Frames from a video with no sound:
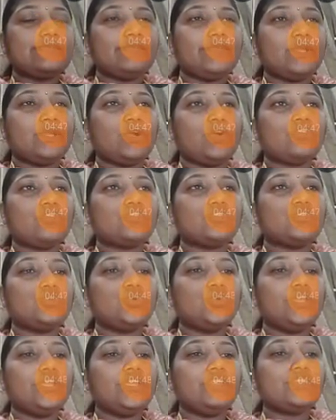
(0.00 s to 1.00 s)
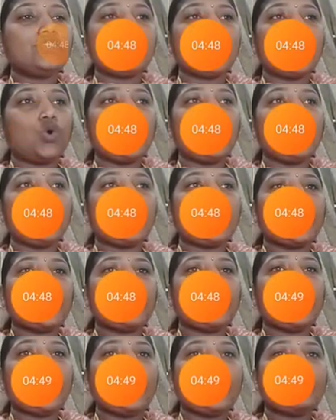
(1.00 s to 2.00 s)
because doing so would
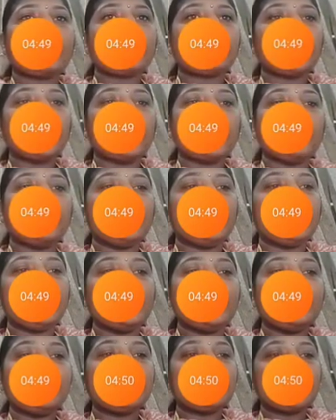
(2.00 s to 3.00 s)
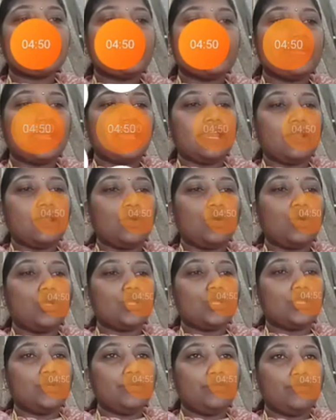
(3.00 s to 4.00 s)
require solving the discrete
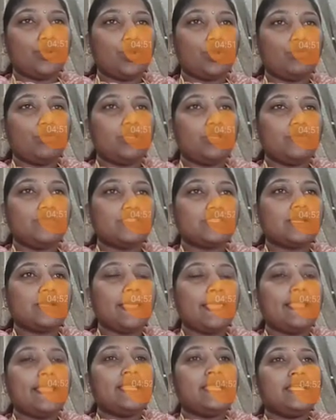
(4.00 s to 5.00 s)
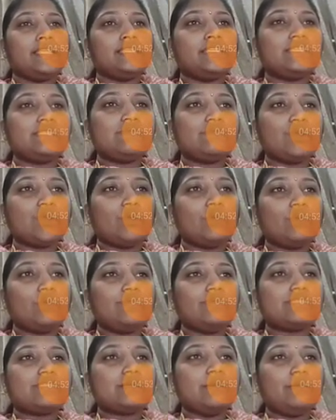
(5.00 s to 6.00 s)
algorithm problems. This
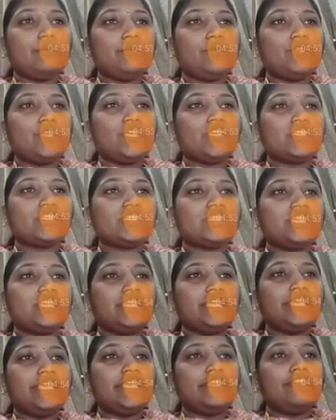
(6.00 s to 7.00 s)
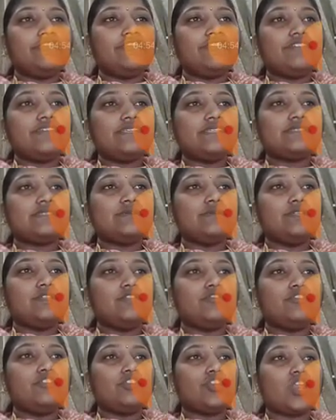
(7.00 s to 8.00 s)
problem is computationally
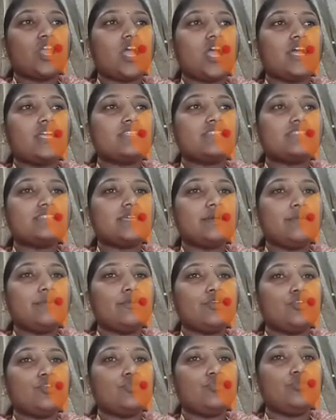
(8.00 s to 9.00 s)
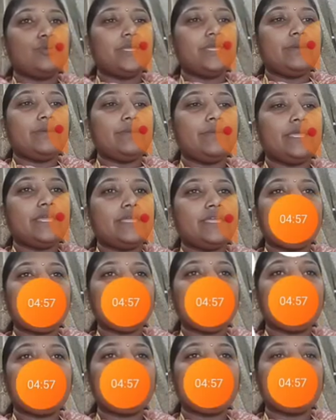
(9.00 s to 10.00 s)
infeasible for large number of P, making
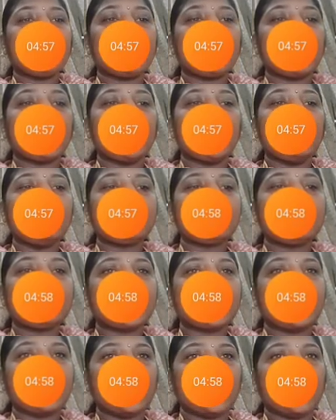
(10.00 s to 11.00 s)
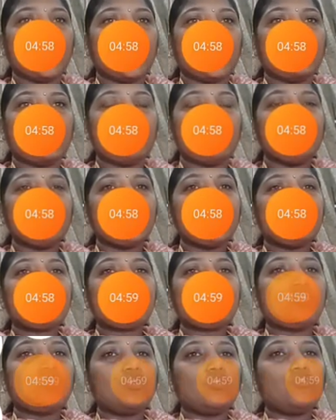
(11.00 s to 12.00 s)
the protocol secure.
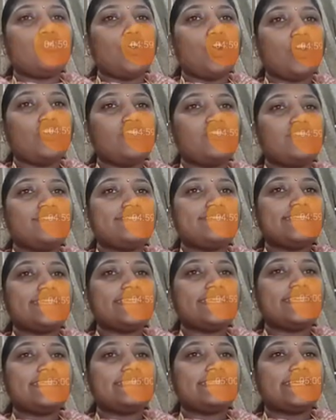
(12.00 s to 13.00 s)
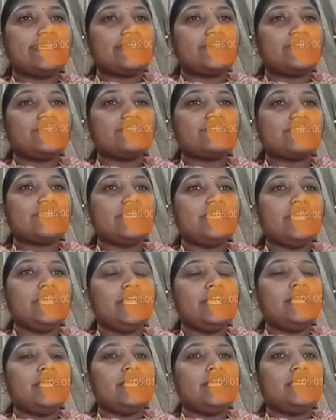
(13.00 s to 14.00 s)
So forward secrecy
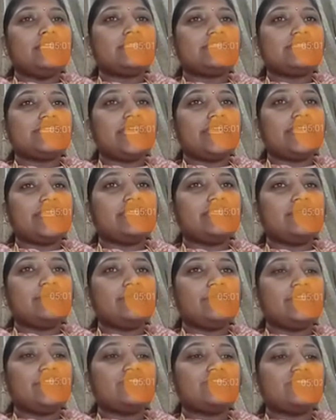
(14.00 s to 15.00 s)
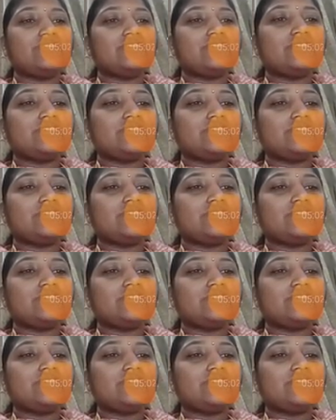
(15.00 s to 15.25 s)
is the another major